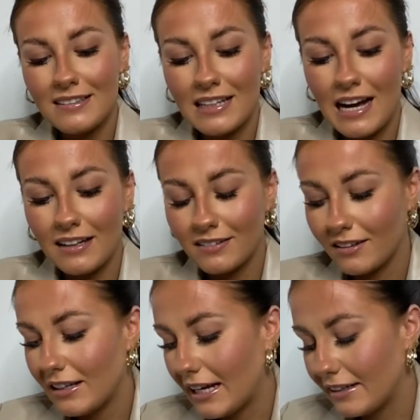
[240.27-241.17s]

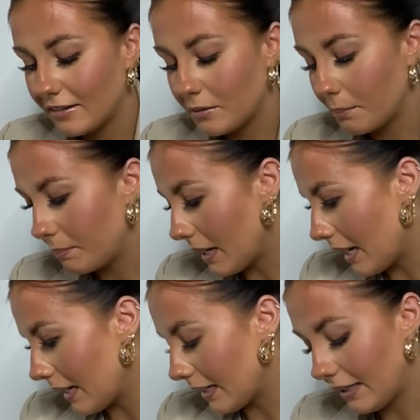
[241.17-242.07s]
candle and it's
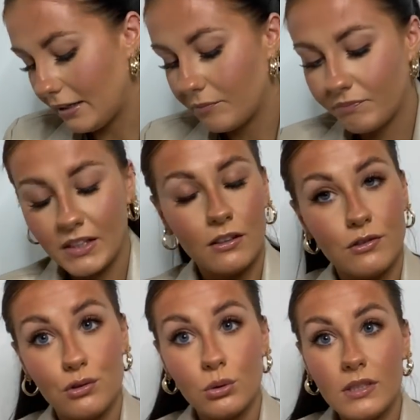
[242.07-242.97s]
by
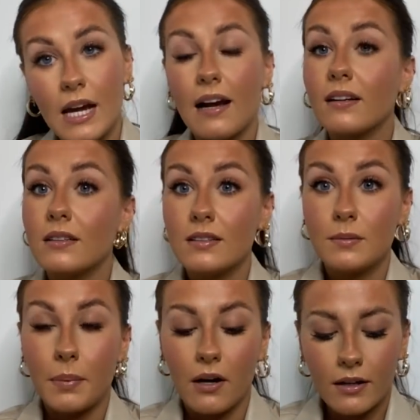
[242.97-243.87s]
Zodiac
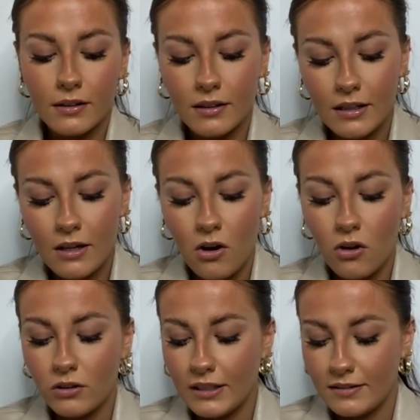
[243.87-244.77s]
Spark
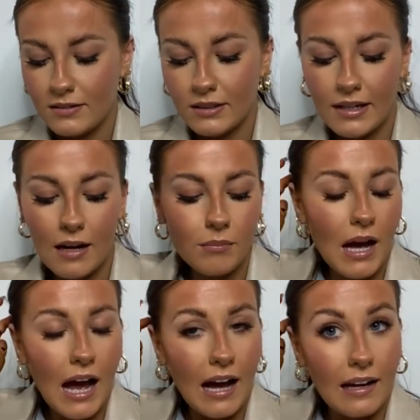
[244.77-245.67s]
on Instagram.
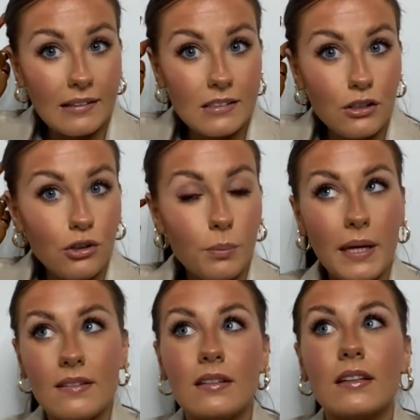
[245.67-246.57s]
And you
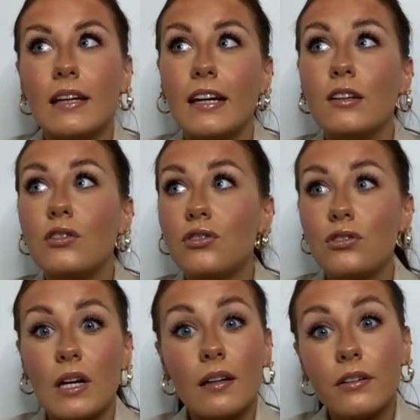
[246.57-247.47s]
basically
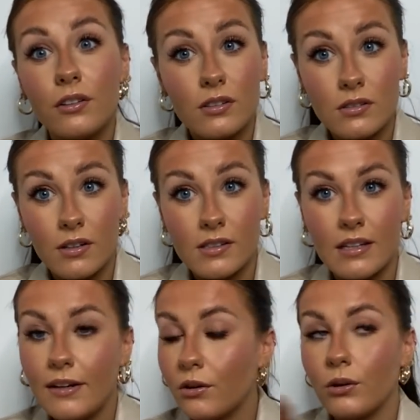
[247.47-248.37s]
tell her your star
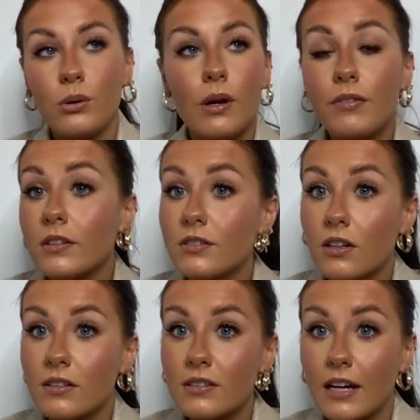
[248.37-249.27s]
sign or whoever
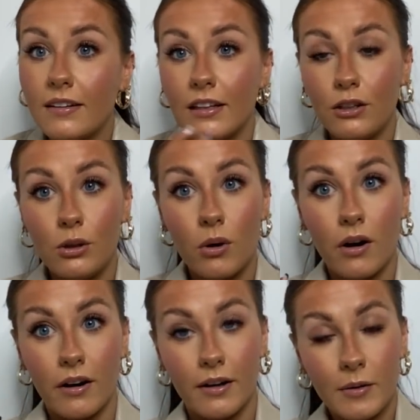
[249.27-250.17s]
star sign that you
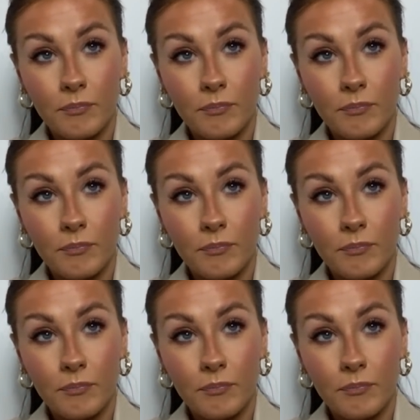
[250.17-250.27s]
are